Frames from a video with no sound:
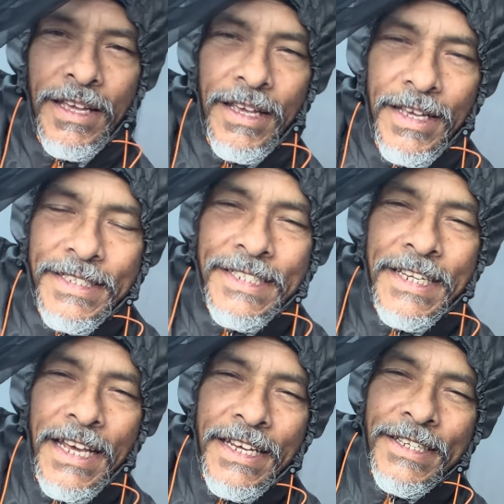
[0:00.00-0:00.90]
It's
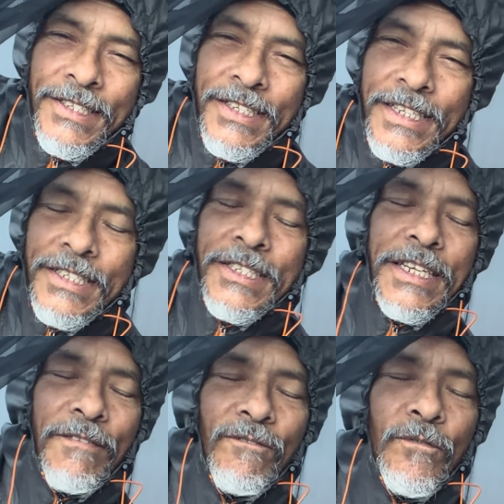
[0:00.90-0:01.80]
day
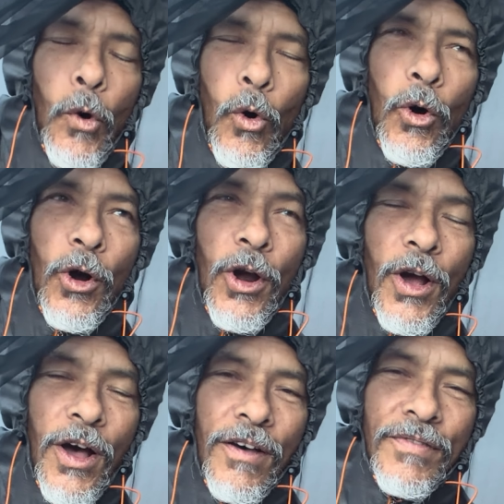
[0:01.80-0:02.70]
64
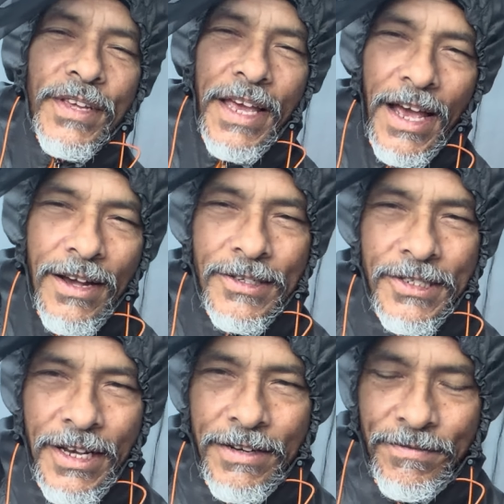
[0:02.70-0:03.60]
of the
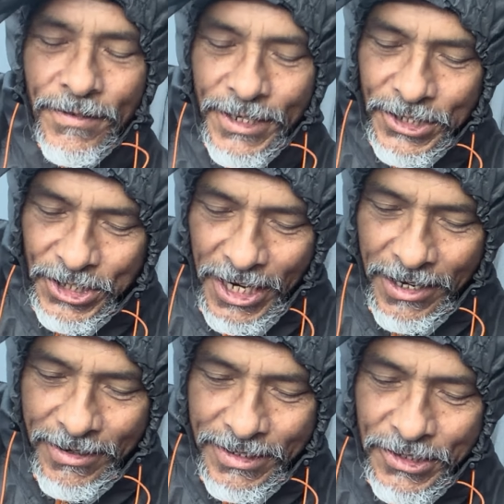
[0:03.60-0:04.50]
Outside Freak
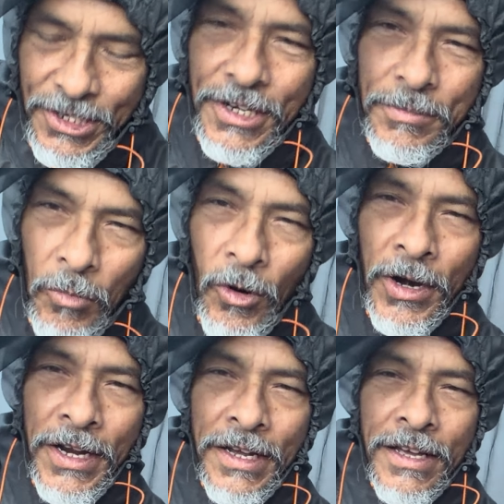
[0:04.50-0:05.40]
Challenge. Good
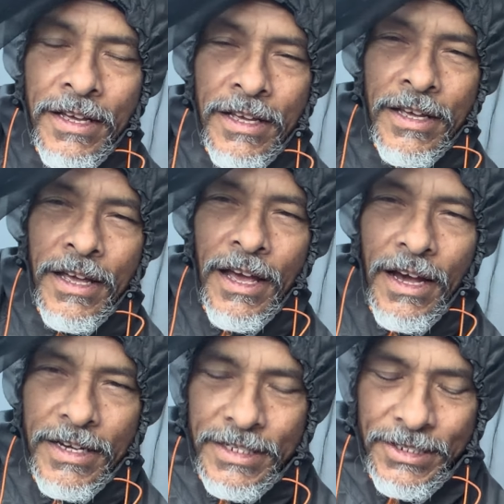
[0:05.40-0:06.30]
morning.
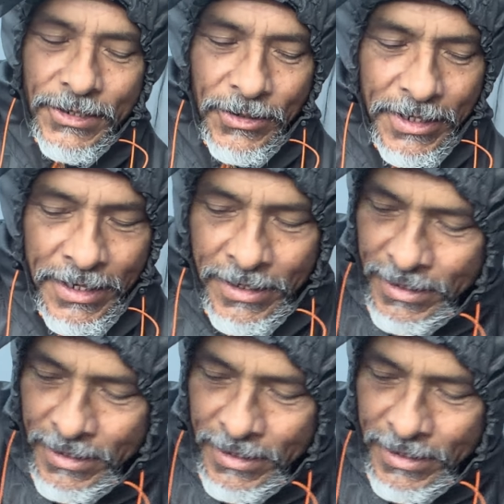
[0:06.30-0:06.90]
How you doing?